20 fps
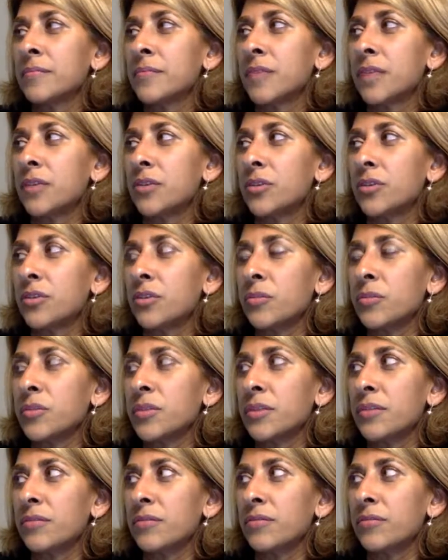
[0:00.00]
in terms
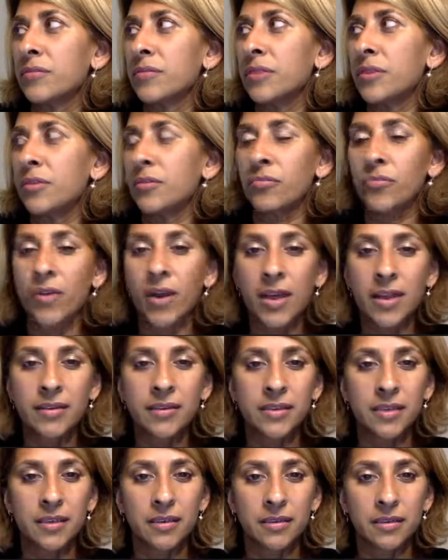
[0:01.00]
of,
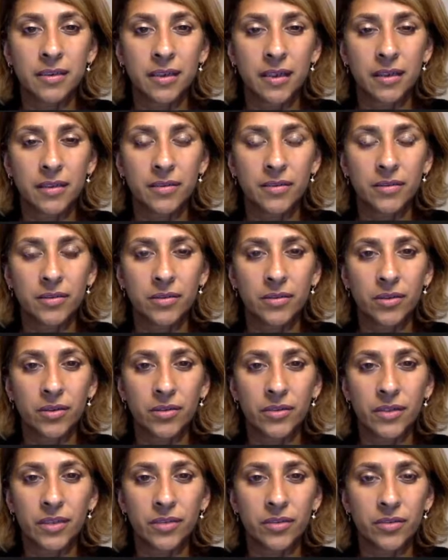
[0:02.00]
rent and all
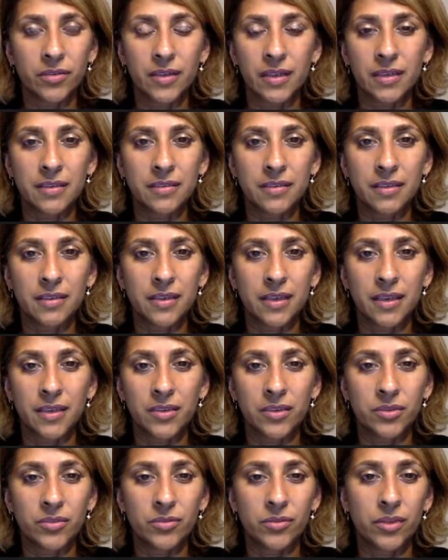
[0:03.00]
the other things that they
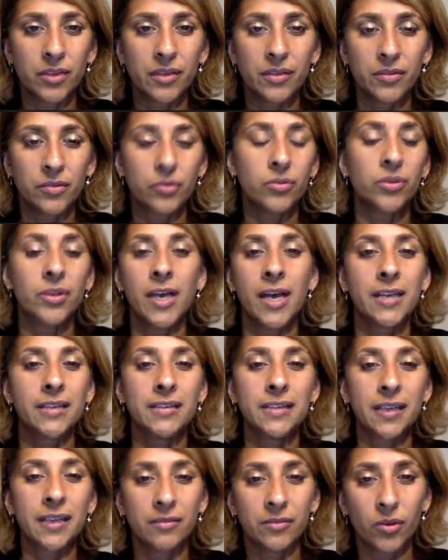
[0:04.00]
do. Like Google has
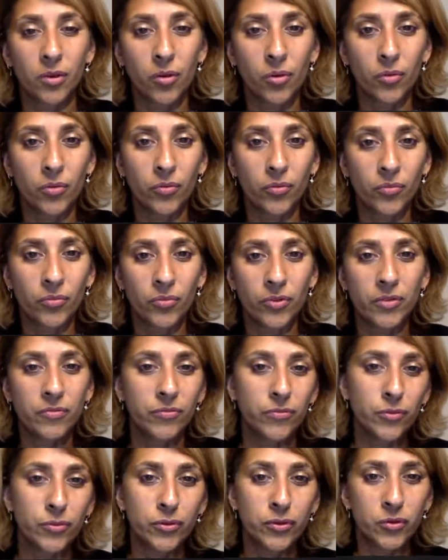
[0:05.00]
that whole free
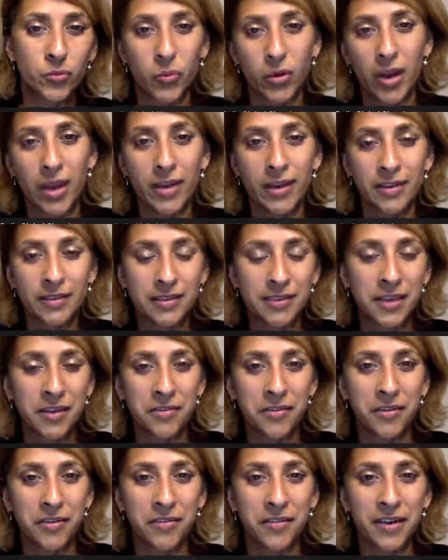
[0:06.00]
food spread, et
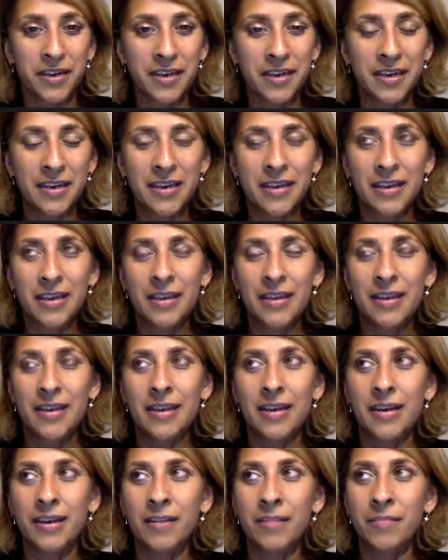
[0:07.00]
cetera, right?
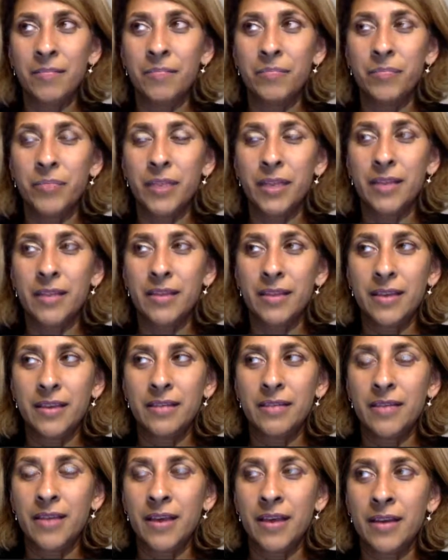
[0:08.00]
But I
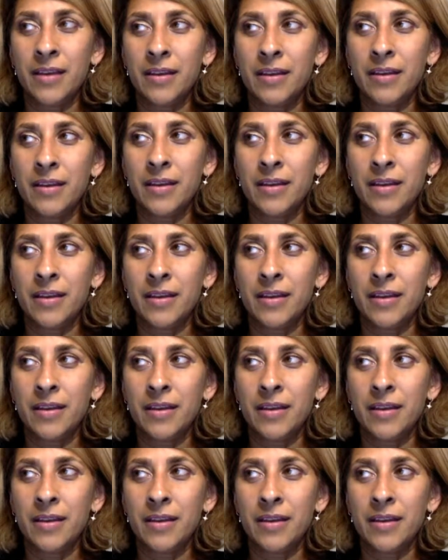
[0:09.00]
think that